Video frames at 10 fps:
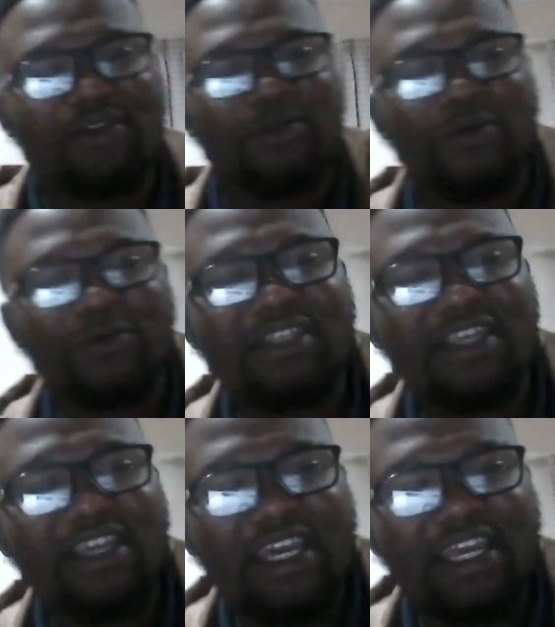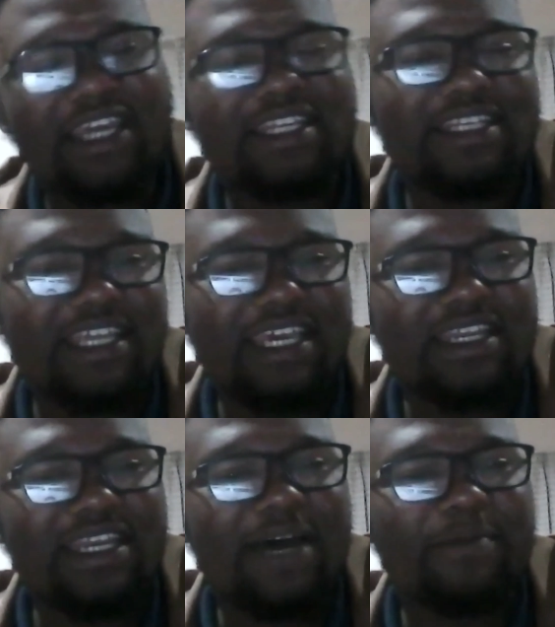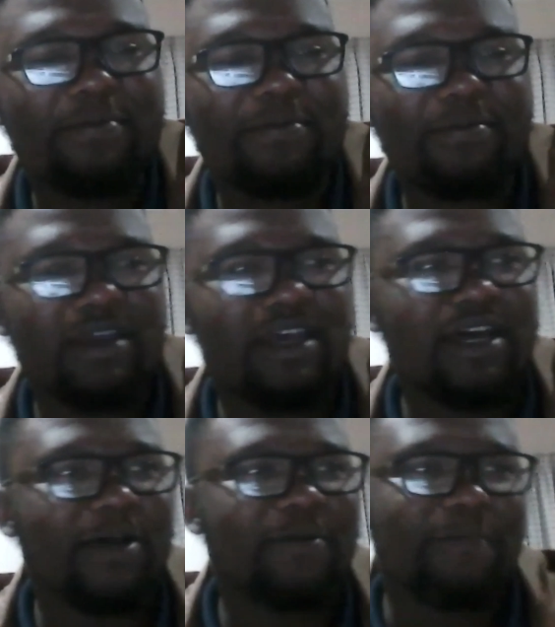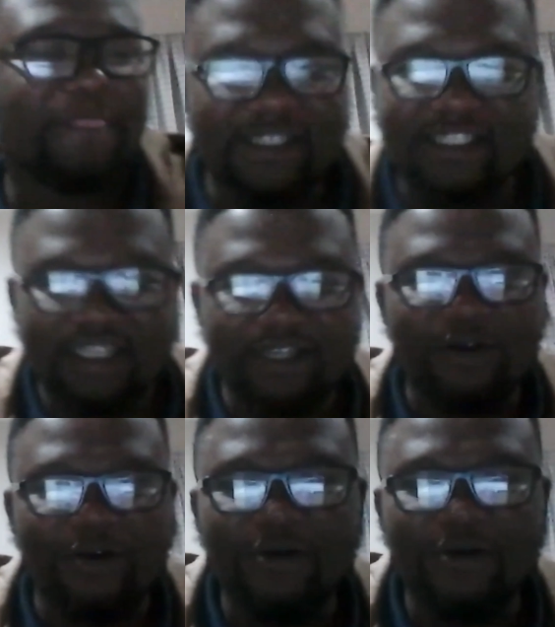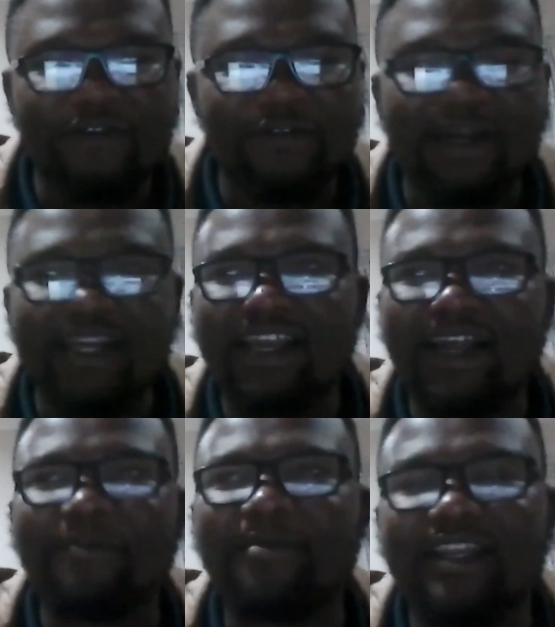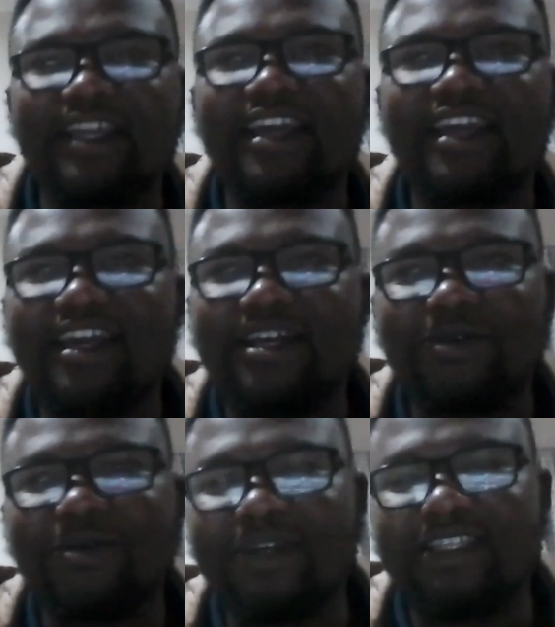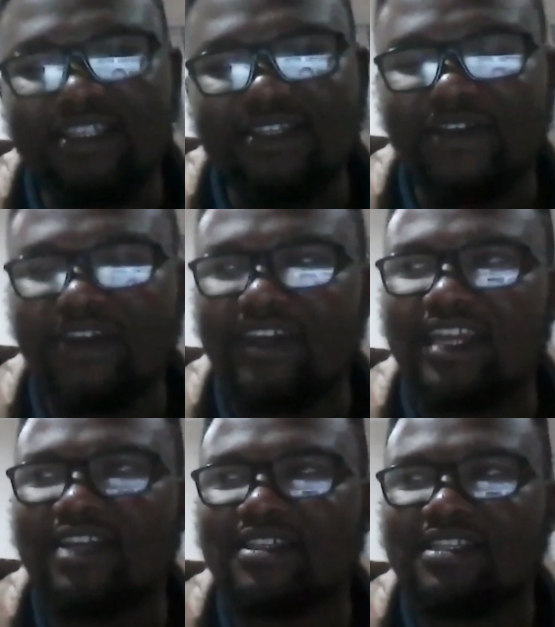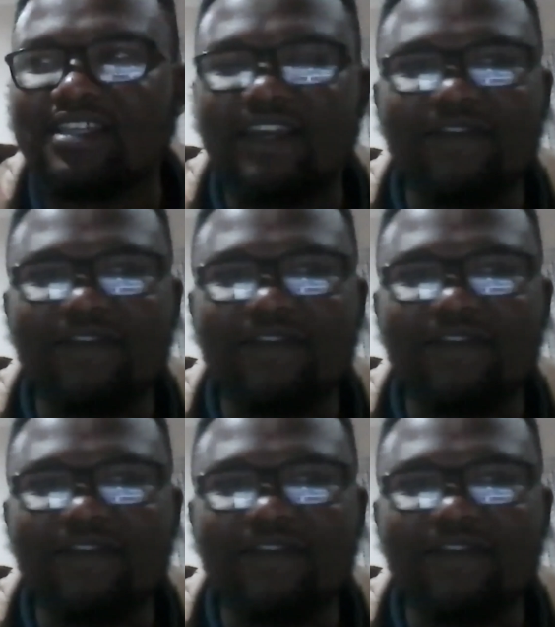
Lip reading: route and actually ended up CEO of a mining company. So it's very interesting and